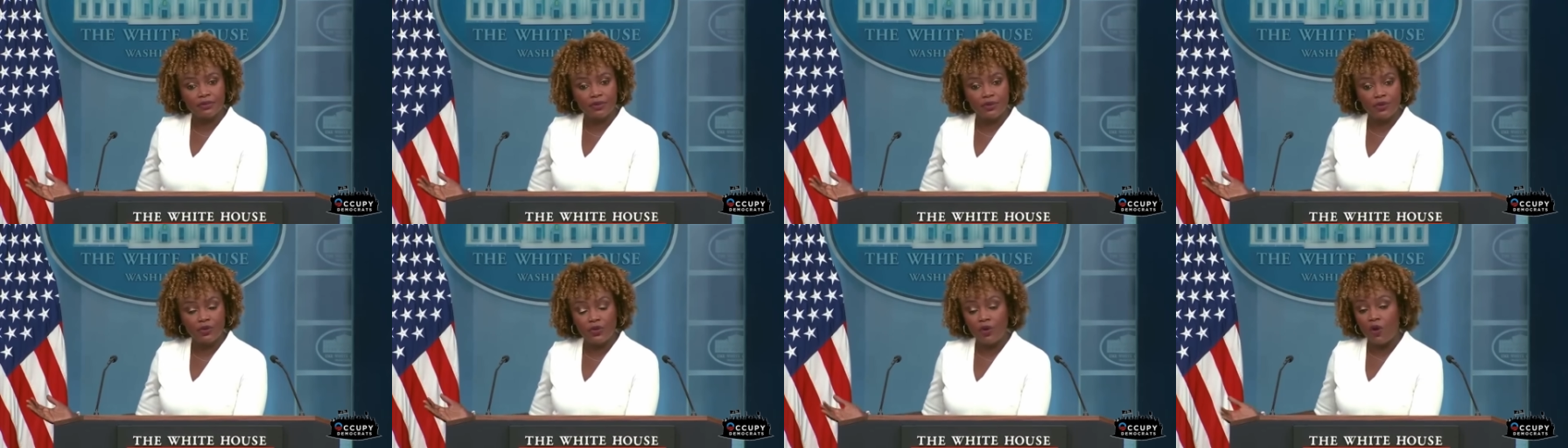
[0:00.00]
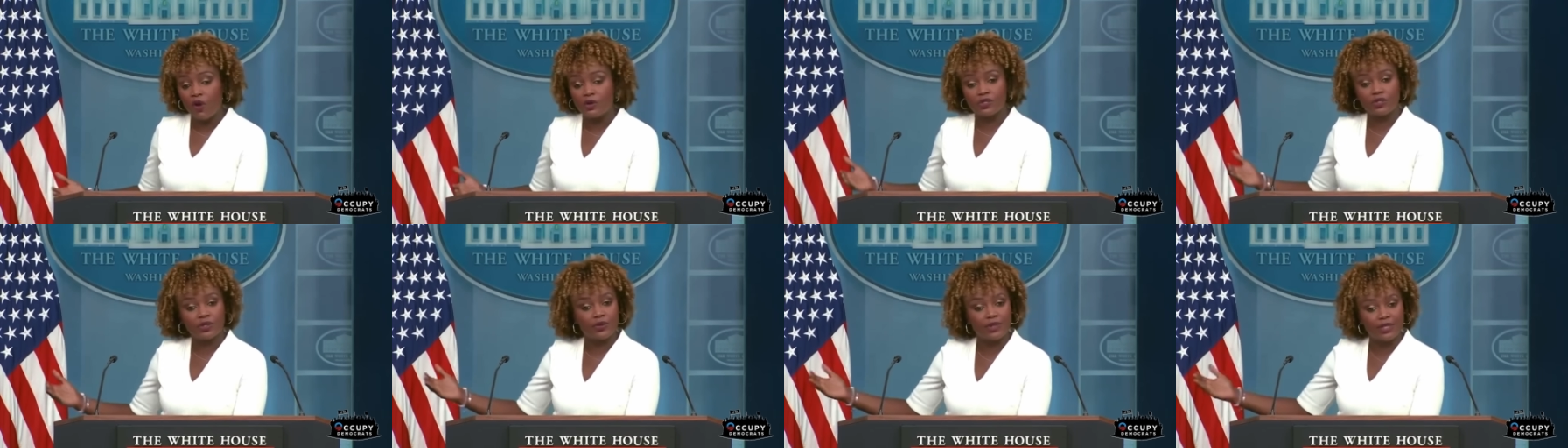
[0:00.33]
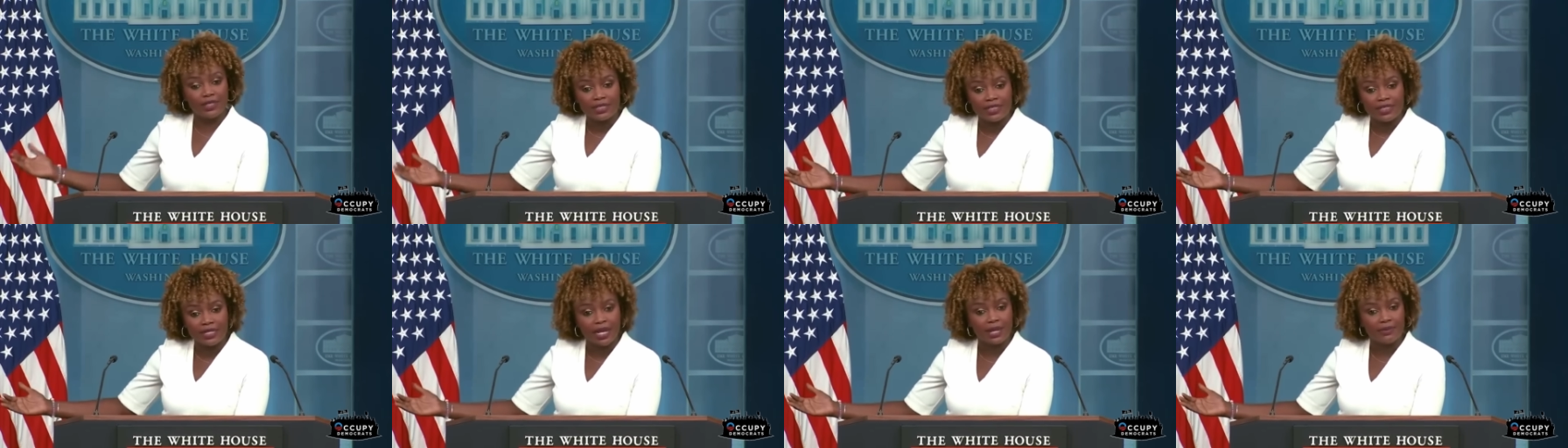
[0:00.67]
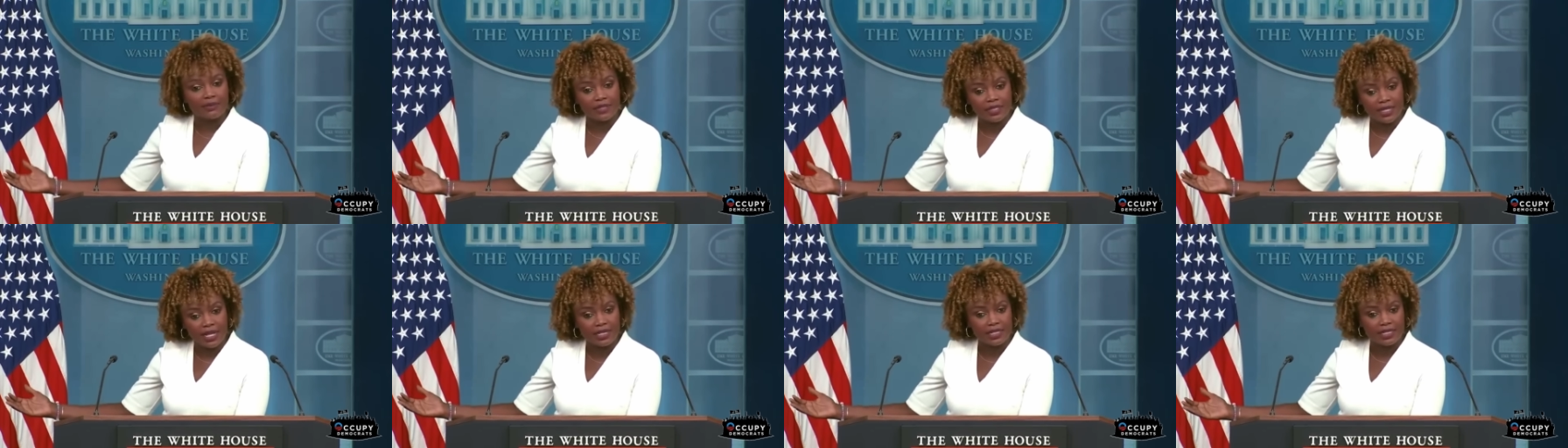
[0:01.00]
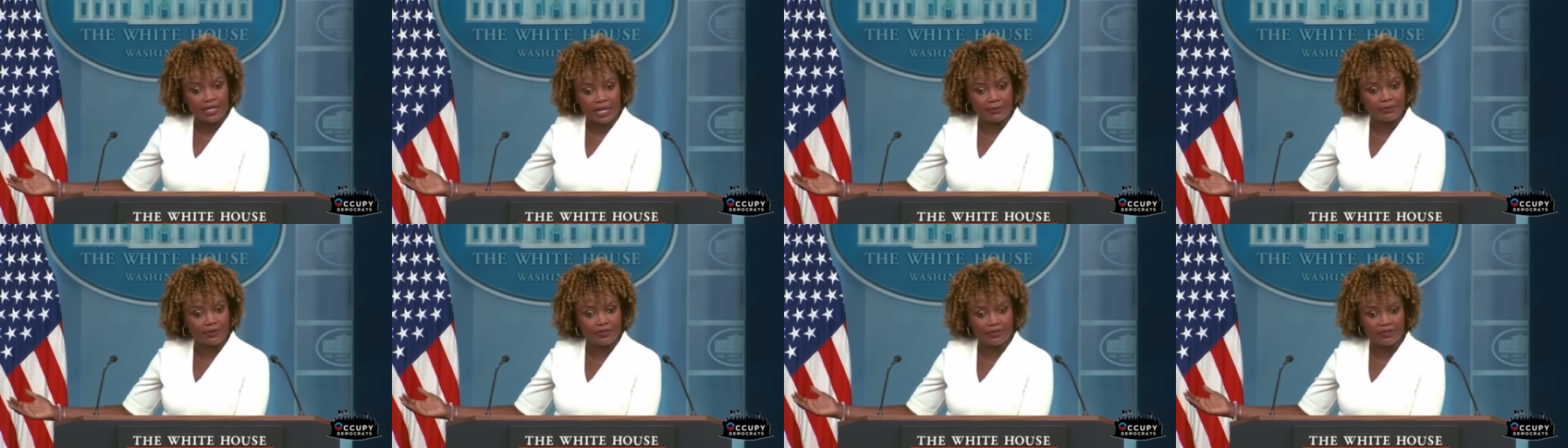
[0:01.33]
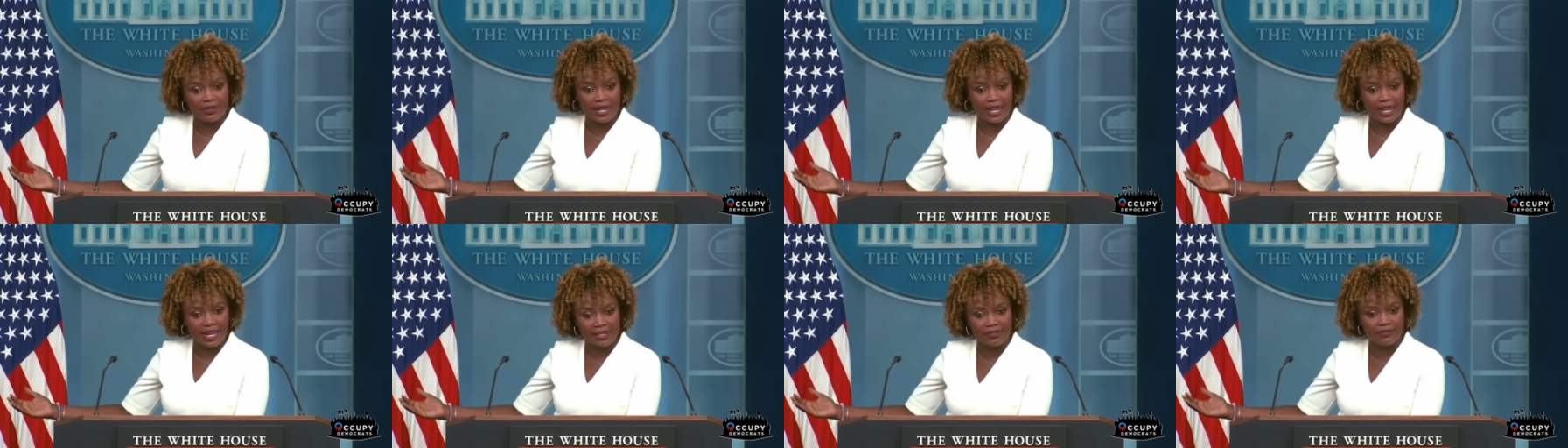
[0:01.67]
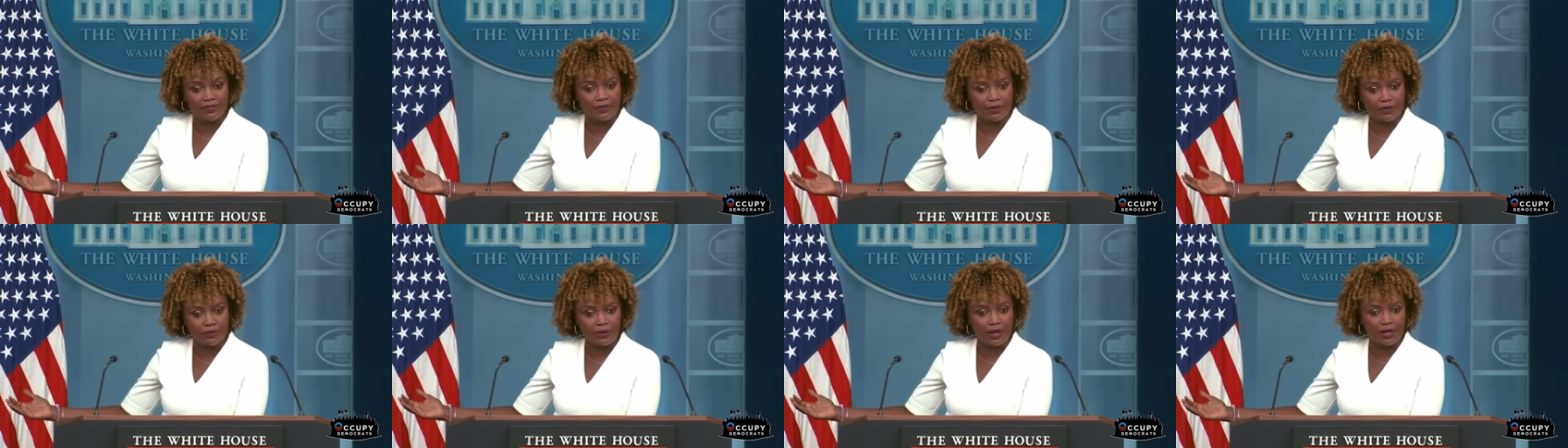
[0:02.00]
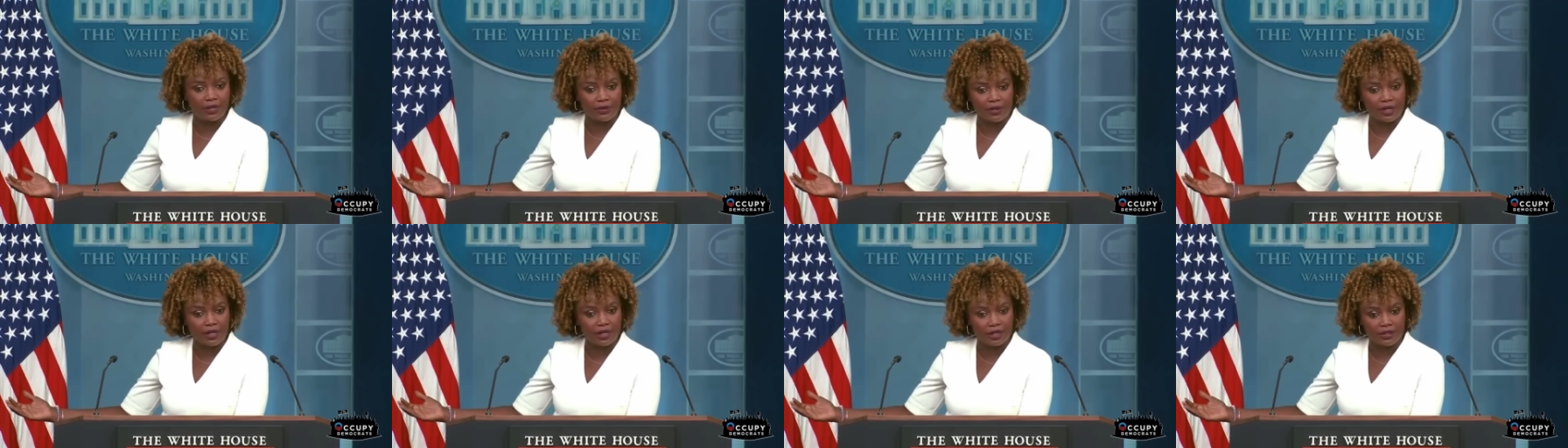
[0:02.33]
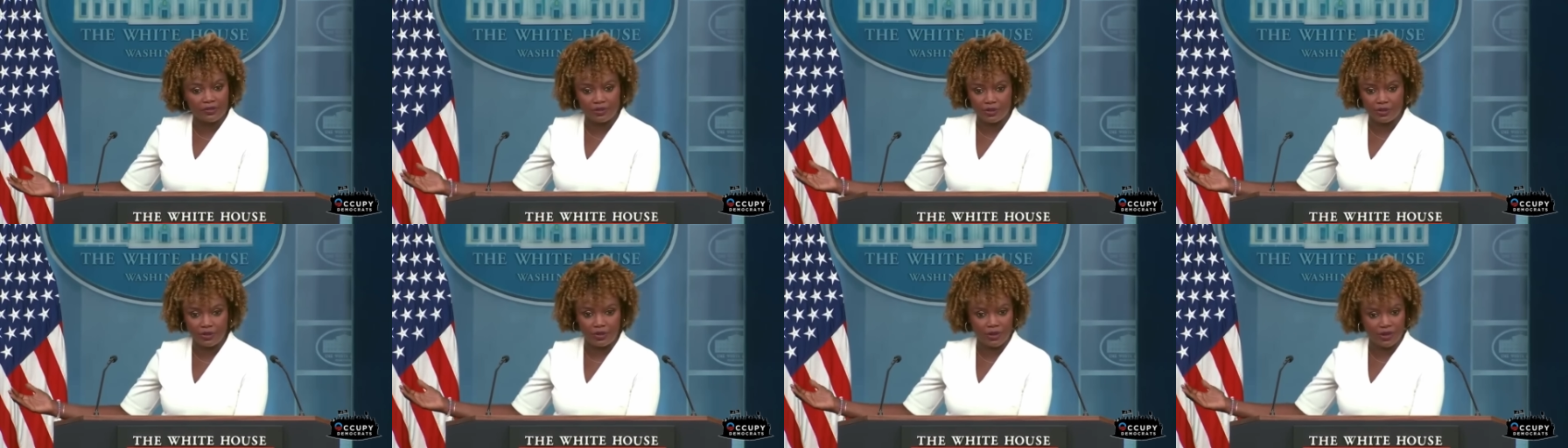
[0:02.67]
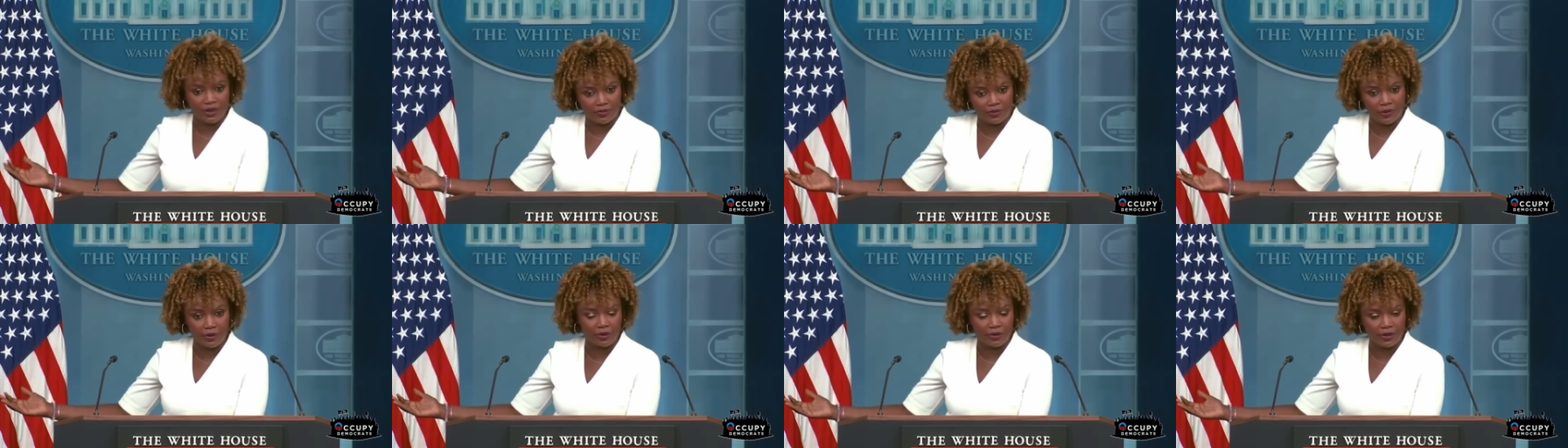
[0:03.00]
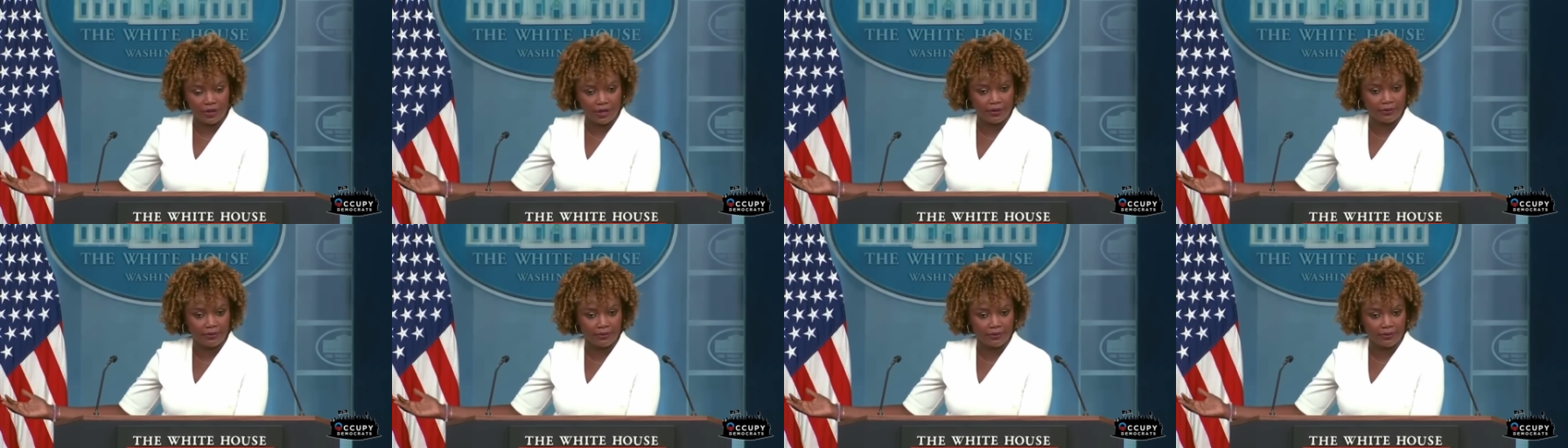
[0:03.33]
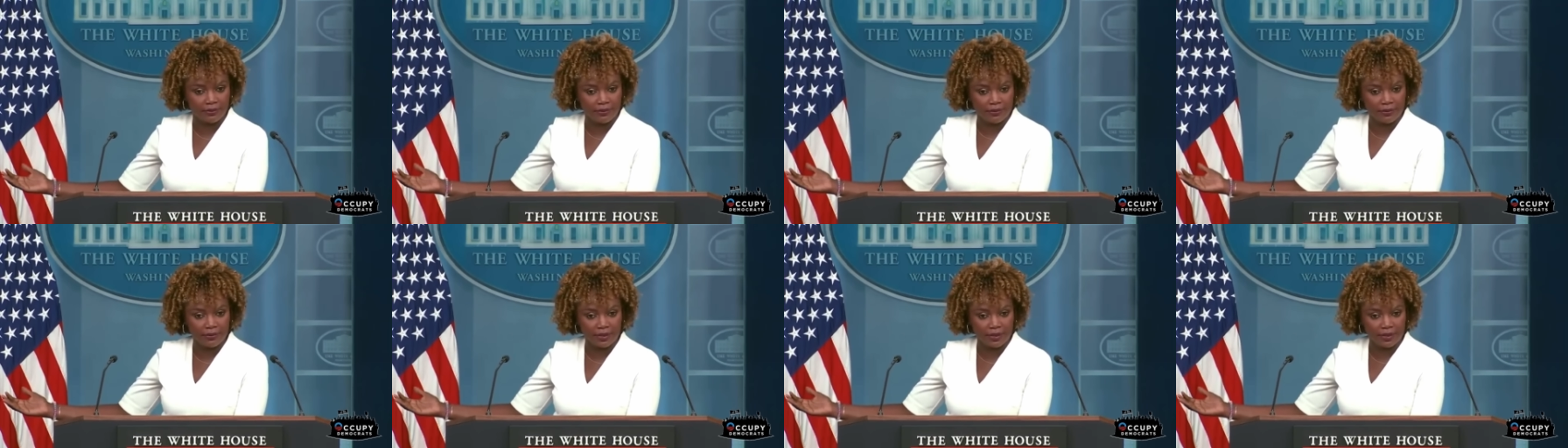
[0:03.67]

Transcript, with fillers: who also condemns that type of hateful rhetoric as you have heard him